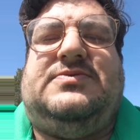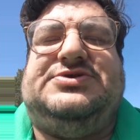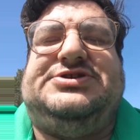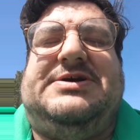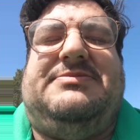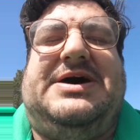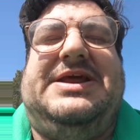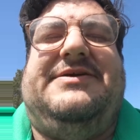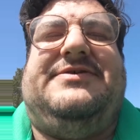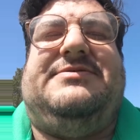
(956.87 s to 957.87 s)
with
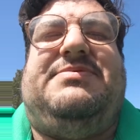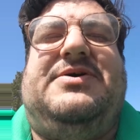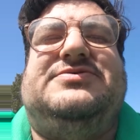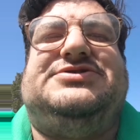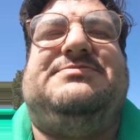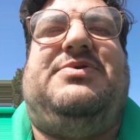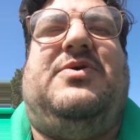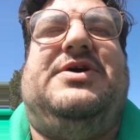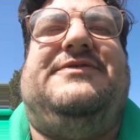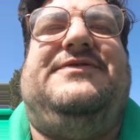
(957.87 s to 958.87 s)
somebody of an opposing
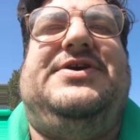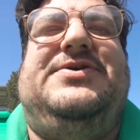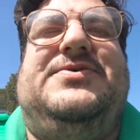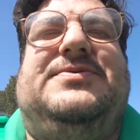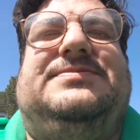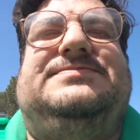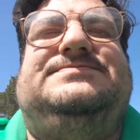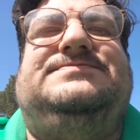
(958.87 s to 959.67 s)
point of view